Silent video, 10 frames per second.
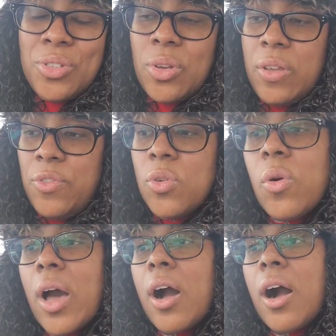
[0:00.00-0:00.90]
So if
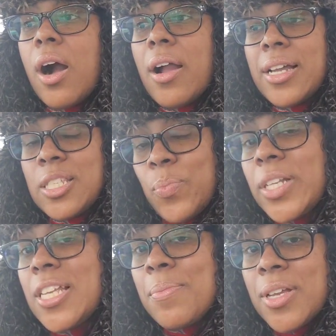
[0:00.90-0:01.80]
you are
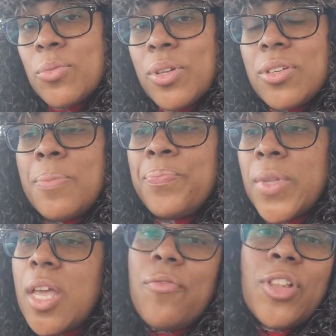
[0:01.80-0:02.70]
expecting bad weather,
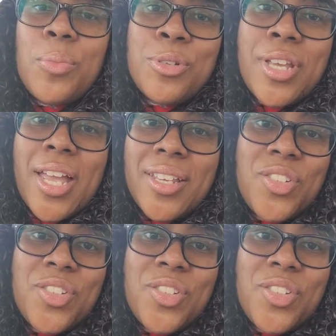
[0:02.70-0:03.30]
fill up your tank.